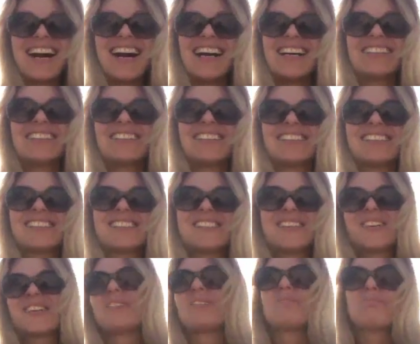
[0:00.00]
on this
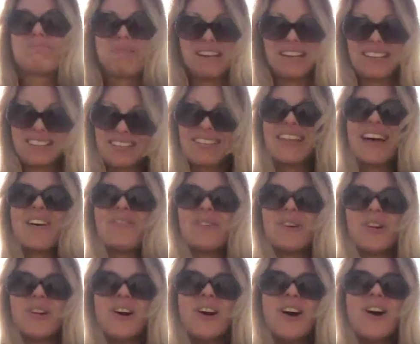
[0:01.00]
total base
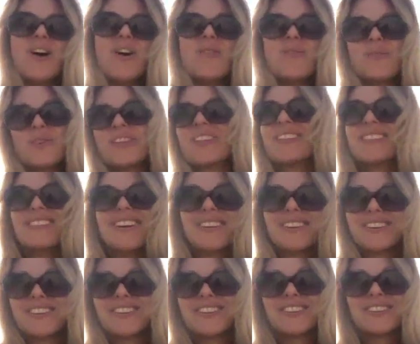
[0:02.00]
level with
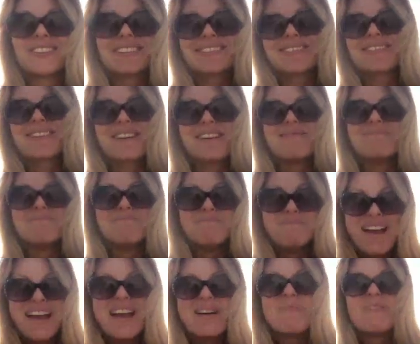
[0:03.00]
another
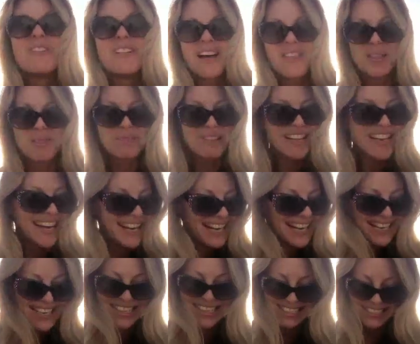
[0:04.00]
mammal on the
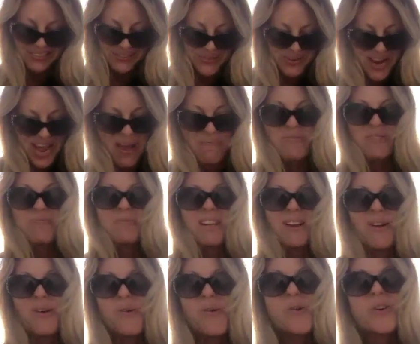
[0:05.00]
planet, and this one happened to
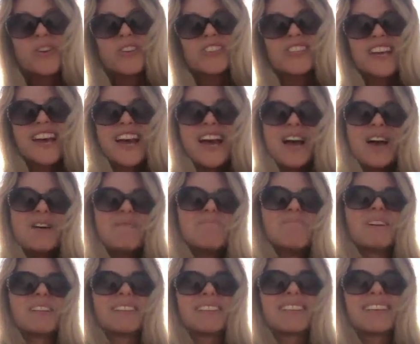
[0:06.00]
be a horse,
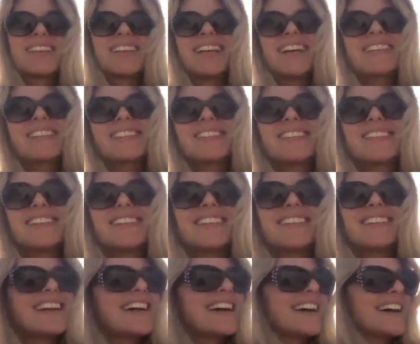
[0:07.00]
but the
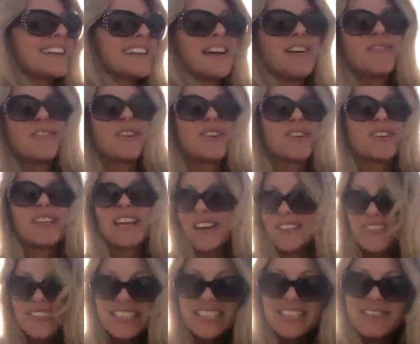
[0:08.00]
connection, it never
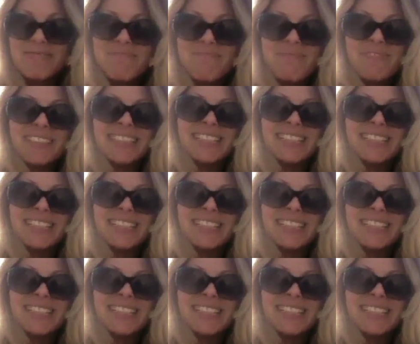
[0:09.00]
left him,